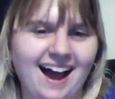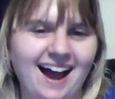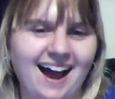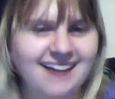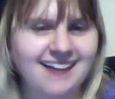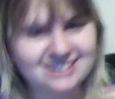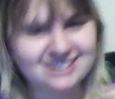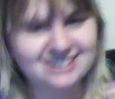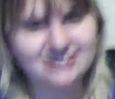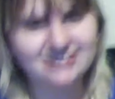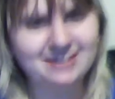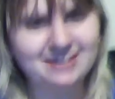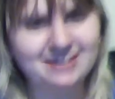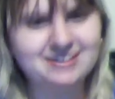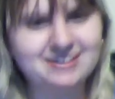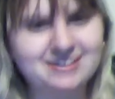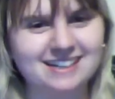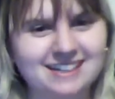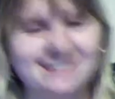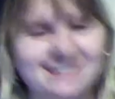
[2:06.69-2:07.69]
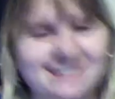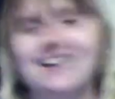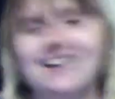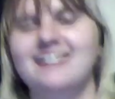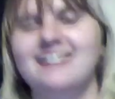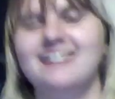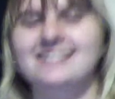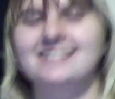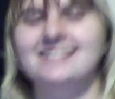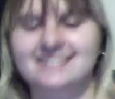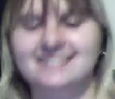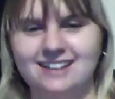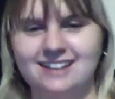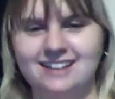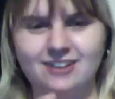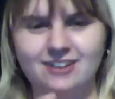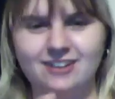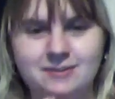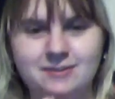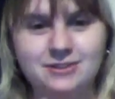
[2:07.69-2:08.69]
I should do an update. So
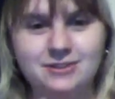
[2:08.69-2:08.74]
I'm